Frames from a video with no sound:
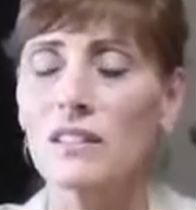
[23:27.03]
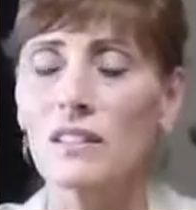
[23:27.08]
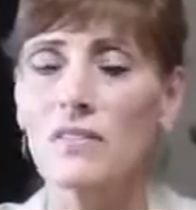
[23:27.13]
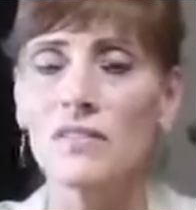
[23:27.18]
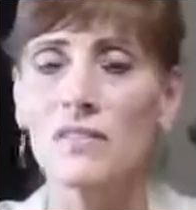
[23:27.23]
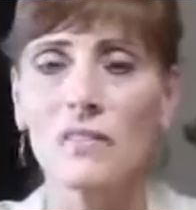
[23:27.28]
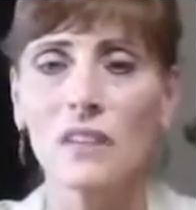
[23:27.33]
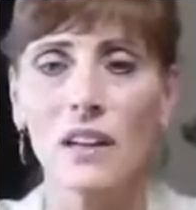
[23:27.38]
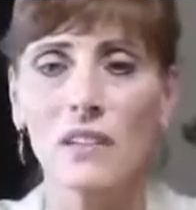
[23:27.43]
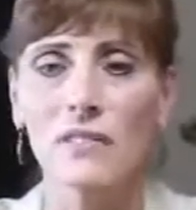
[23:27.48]
I've,
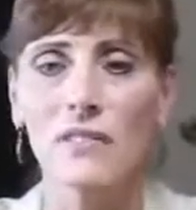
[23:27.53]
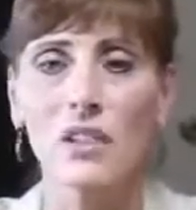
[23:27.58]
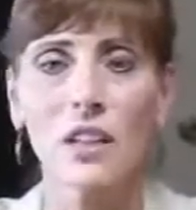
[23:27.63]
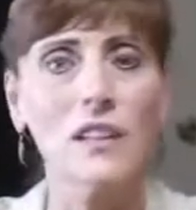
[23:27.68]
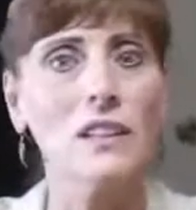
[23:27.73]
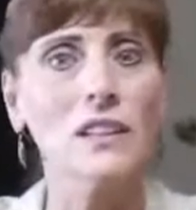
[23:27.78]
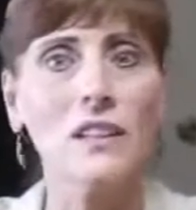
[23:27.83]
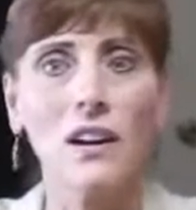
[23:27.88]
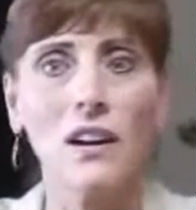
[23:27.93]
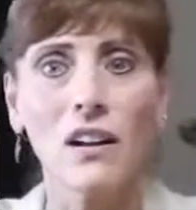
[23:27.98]
I've
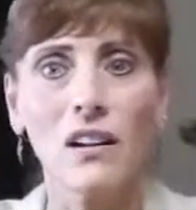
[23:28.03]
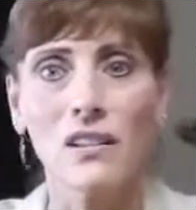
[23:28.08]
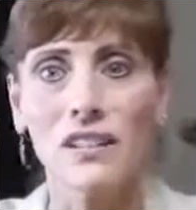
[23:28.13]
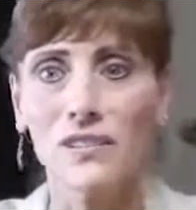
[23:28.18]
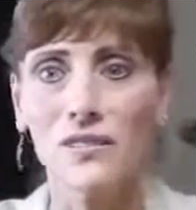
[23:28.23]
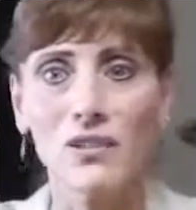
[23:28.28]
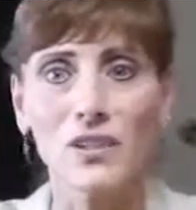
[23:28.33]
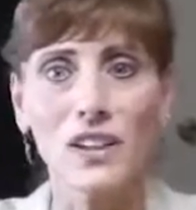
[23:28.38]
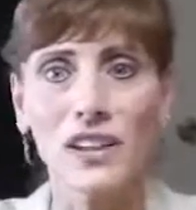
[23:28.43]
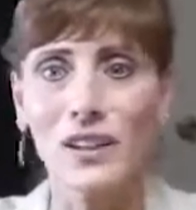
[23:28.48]
done it all.
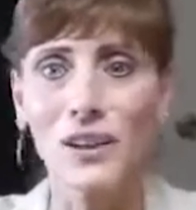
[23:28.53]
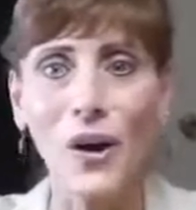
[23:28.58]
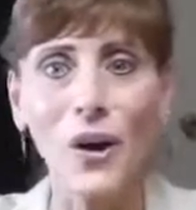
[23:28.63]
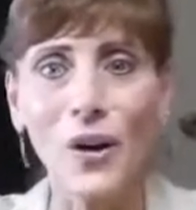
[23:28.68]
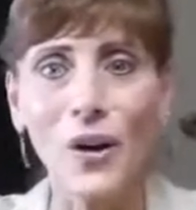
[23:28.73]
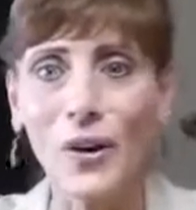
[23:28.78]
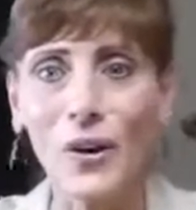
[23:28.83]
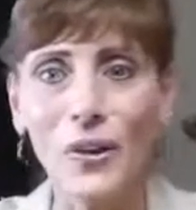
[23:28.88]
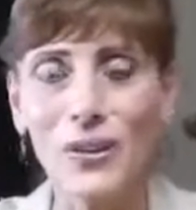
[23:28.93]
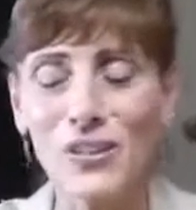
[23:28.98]
I've tried
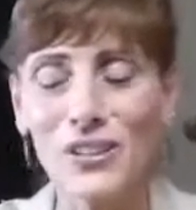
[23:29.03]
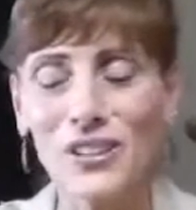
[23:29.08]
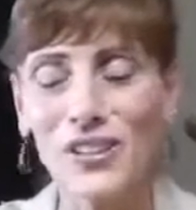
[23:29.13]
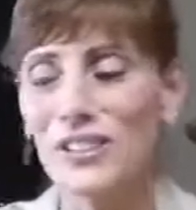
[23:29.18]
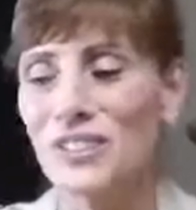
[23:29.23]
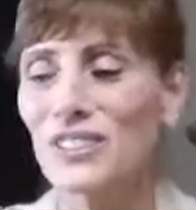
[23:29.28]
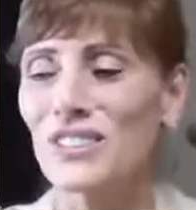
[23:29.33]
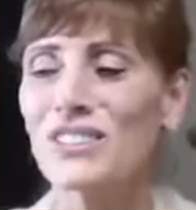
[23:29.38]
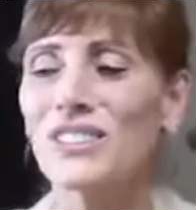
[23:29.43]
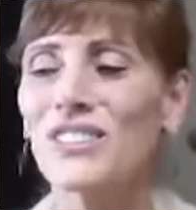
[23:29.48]
all the
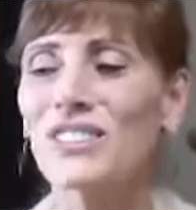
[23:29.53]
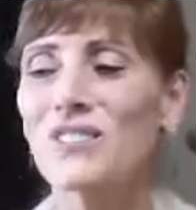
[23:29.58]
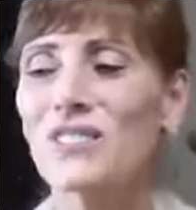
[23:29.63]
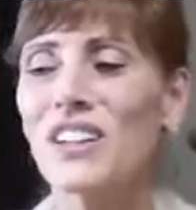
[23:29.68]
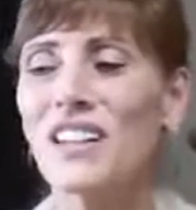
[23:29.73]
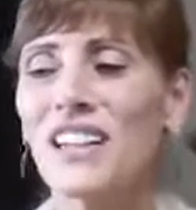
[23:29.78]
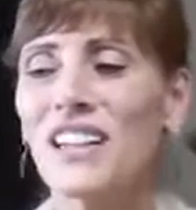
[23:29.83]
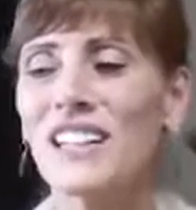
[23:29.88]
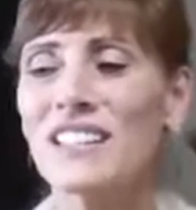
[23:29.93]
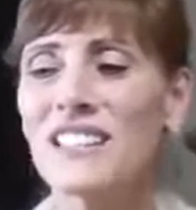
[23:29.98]
alternative
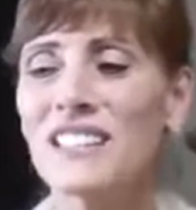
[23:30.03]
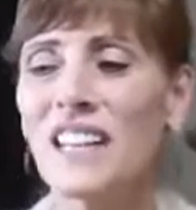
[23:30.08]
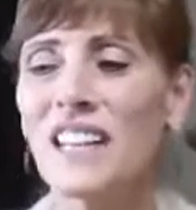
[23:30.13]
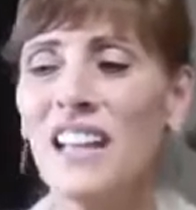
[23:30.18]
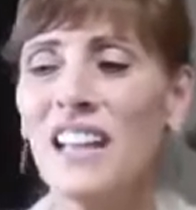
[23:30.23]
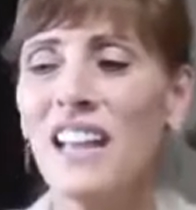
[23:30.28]
grains.